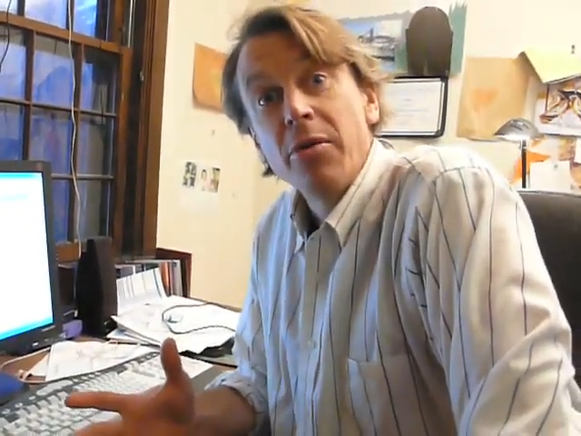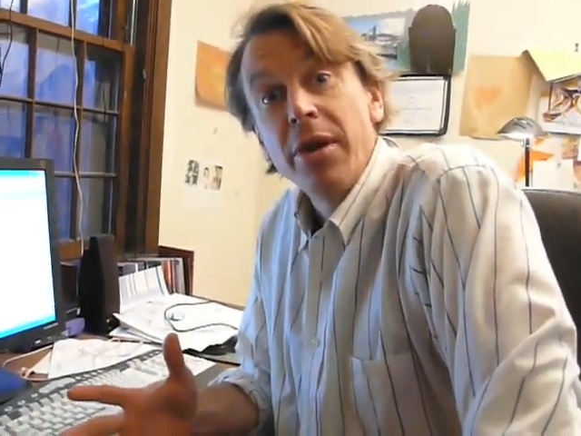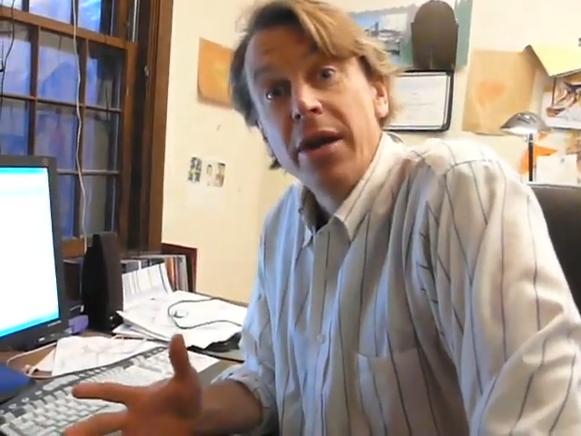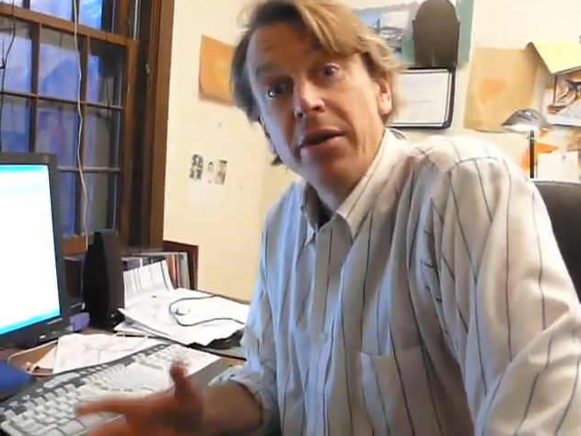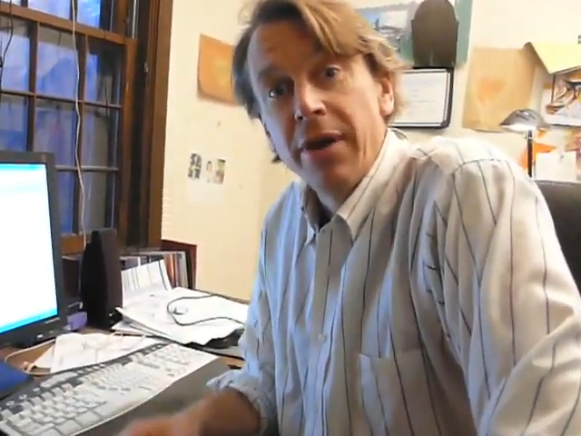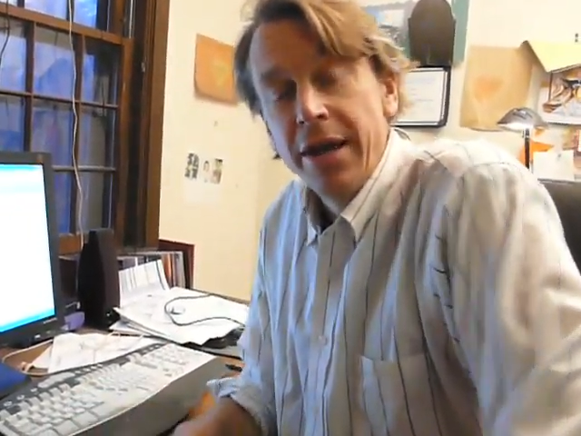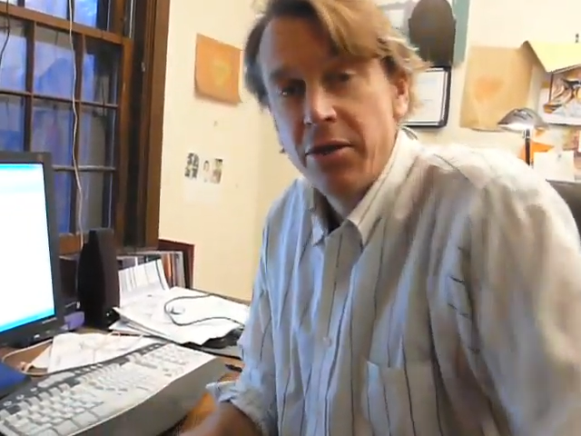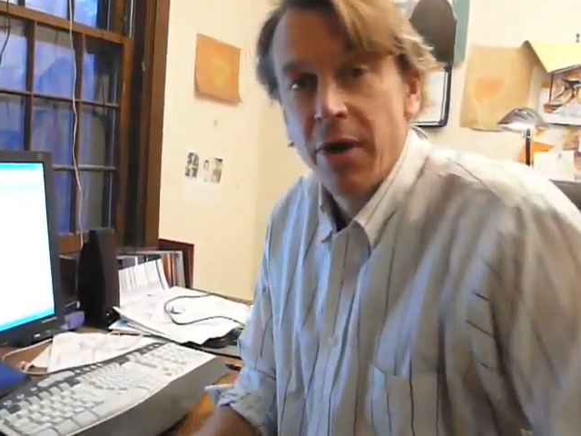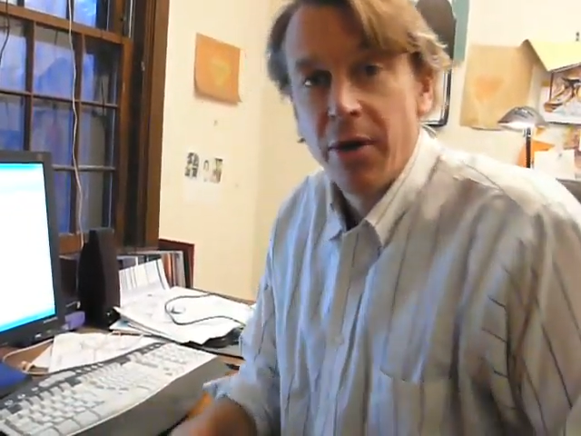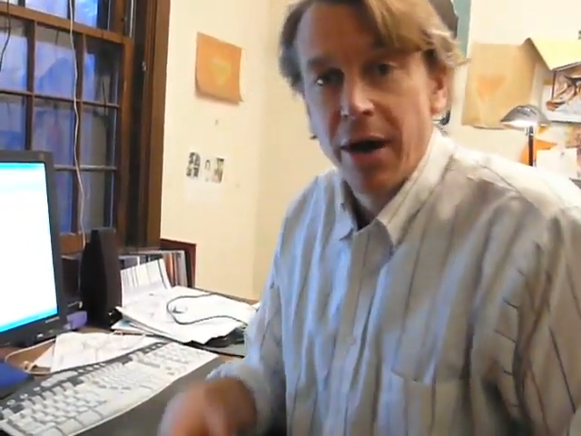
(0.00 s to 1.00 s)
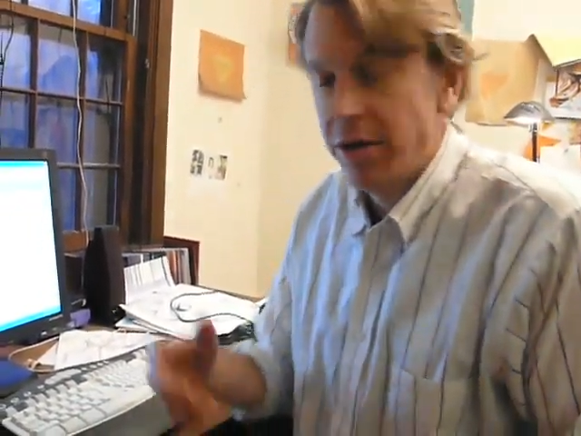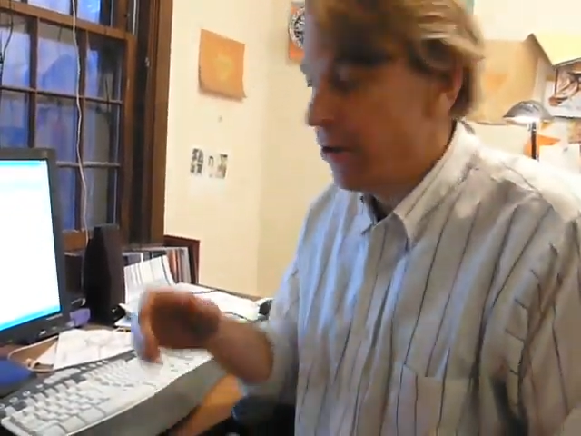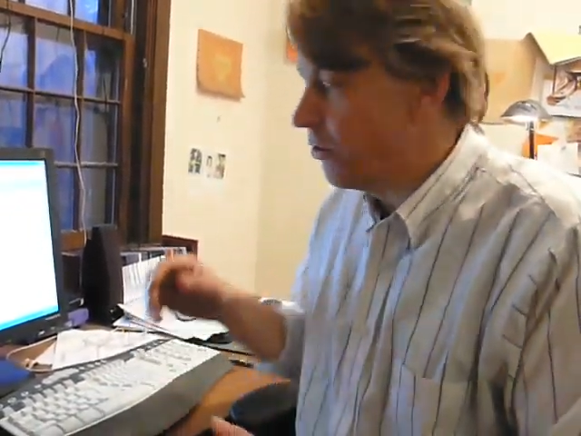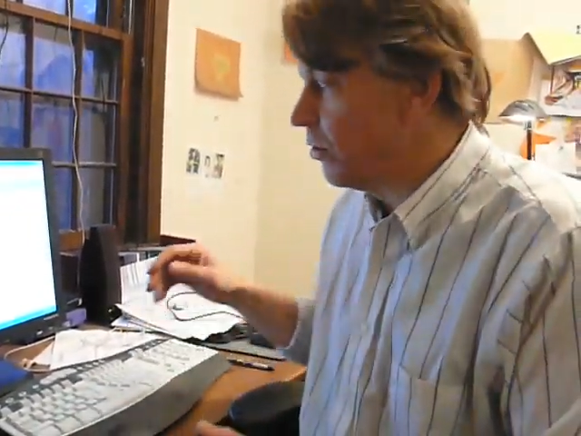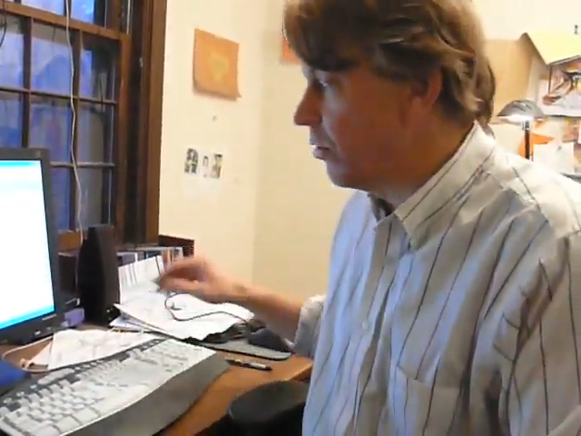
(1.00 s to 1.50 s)
reading, right? So I go out to
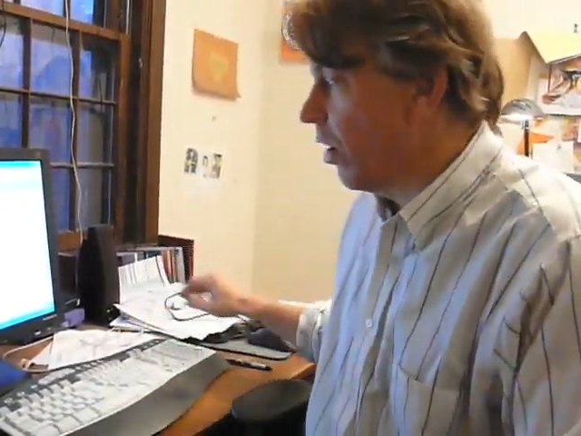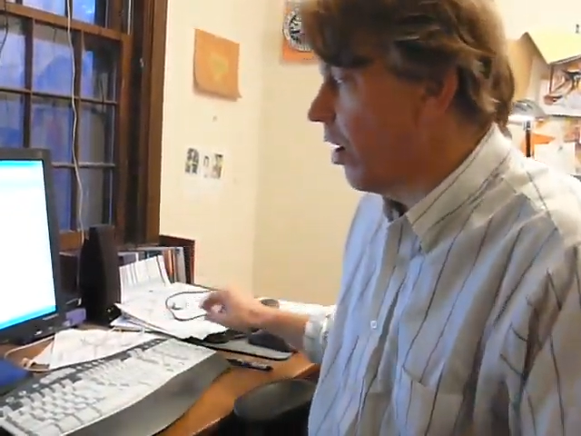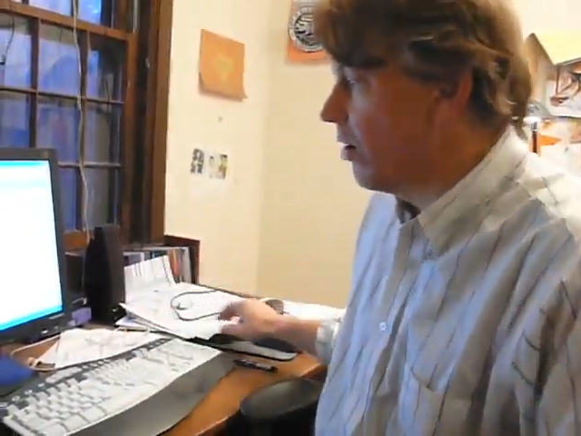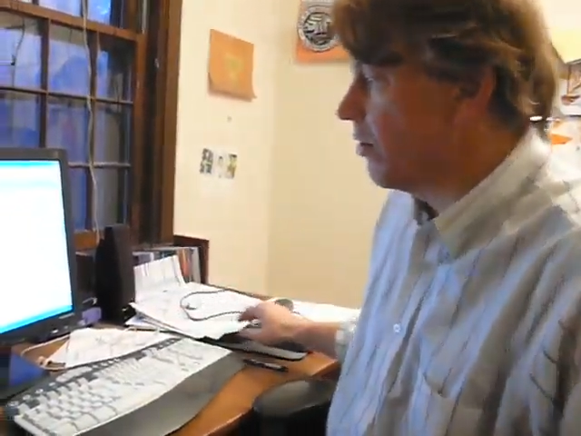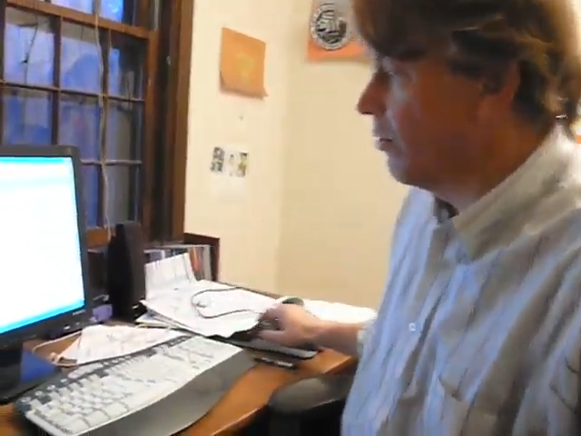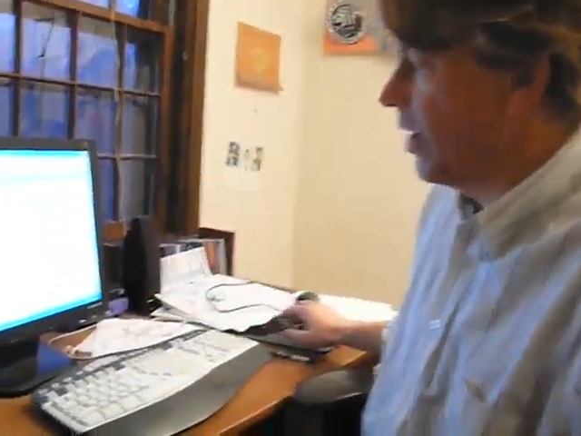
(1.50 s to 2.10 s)
the two cars and